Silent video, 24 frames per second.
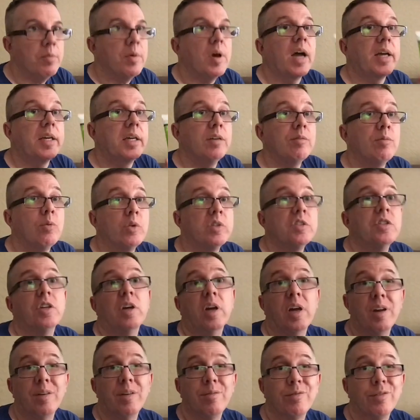give one to
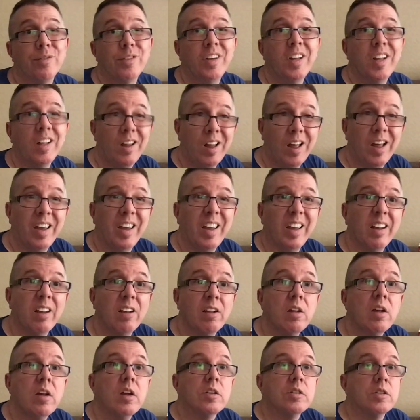every client
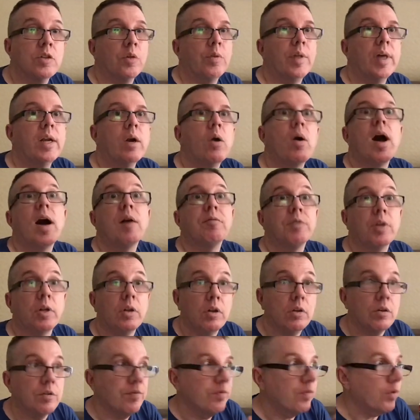so they don't have to
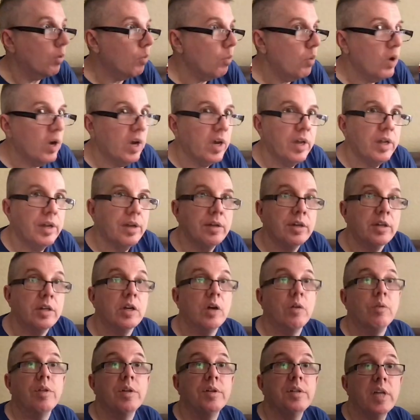look for one,
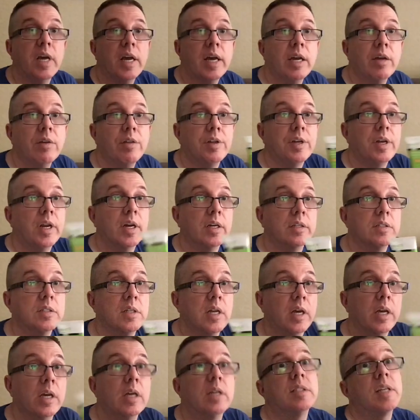the day or the next
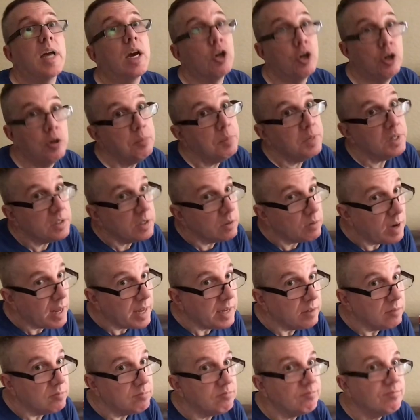day, because that could be too late.